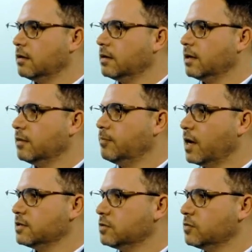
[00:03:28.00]
In the
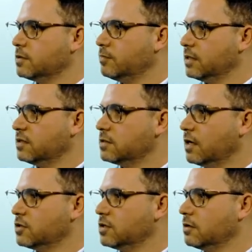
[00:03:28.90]
past, there was a big
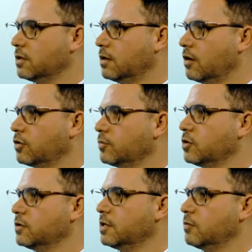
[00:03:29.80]
discussion in our
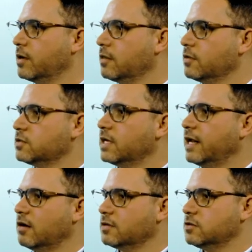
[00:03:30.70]
community whether the
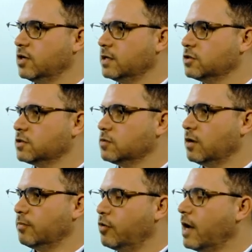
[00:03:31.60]
sclera changes
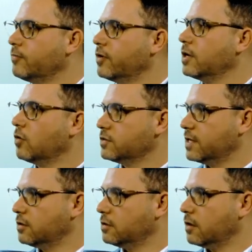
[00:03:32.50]
were primary or
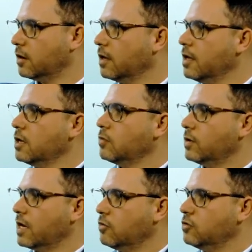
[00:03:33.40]
secondary.
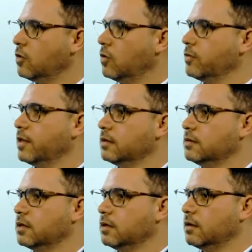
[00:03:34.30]
We now know
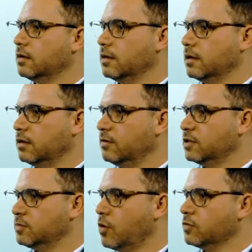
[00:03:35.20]
that in
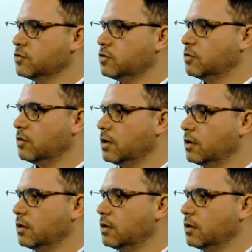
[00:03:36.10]
response to